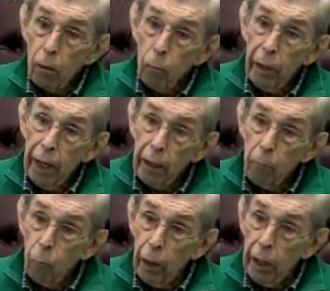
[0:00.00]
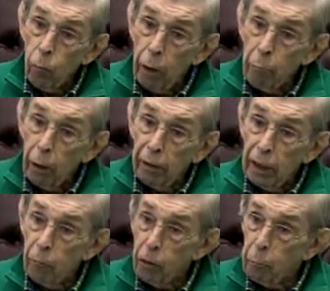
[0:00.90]
We had one
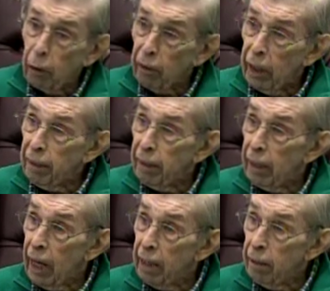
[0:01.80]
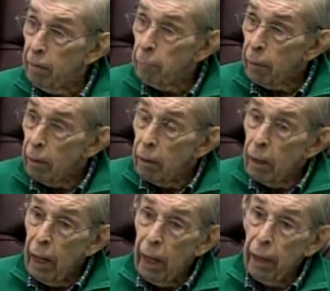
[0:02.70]
building that was built in 1890,
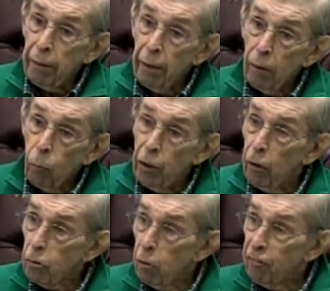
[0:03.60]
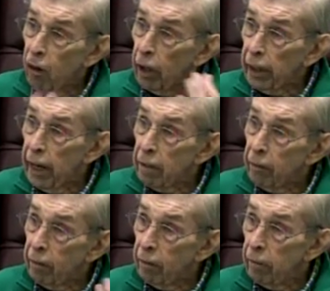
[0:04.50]
and windows were falling out of
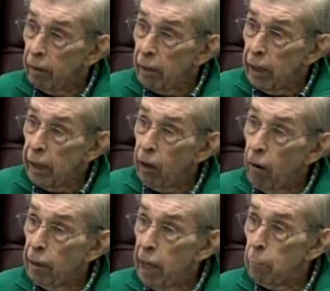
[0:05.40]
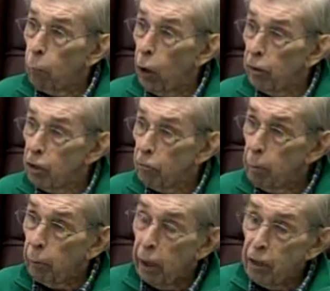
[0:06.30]
it, and it had already had boilers
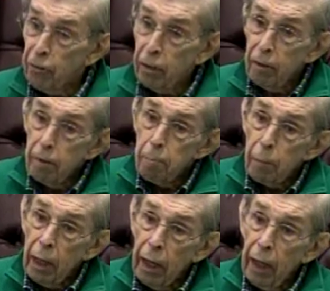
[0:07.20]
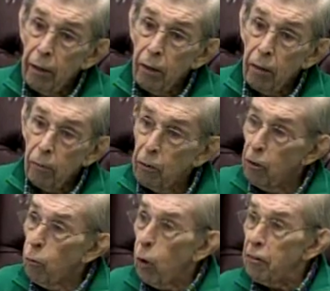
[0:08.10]
replaced. And there was
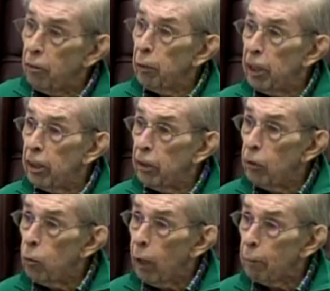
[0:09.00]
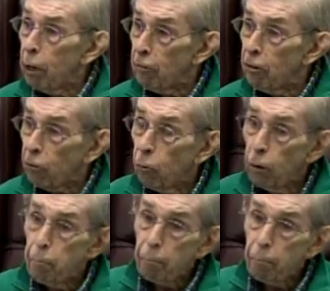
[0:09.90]
no question we needed a new elementary school.